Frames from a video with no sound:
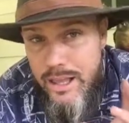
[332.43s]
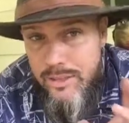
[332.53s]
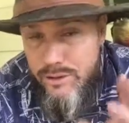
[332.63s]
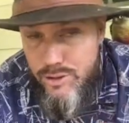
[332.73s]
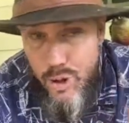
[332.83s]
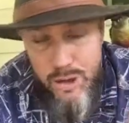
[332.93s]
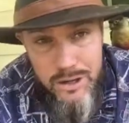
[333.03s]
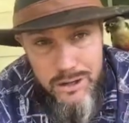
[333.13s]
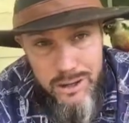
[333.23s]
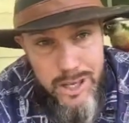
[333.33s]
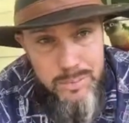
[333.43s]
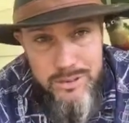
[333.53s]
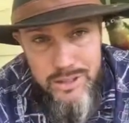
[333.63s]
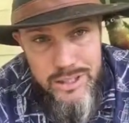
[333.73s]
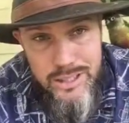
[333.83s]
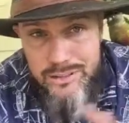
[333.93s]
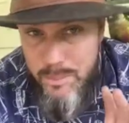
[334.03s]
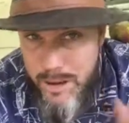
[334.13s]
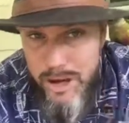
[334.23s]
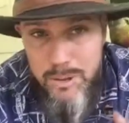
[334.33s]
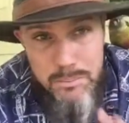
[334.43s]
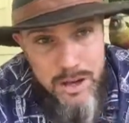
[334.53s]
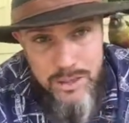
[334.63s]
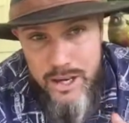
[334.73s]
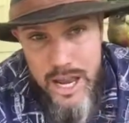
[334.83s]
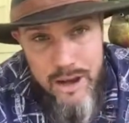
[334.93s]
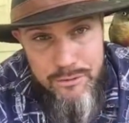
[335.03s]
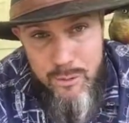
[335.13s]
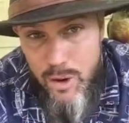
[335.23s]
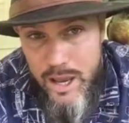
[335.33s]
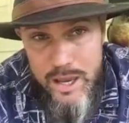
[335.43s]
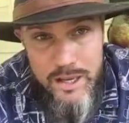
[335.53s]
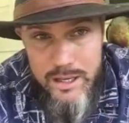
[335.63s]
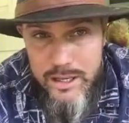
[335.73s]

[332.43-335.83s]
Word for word: The solar eclipse is about a month and a half away.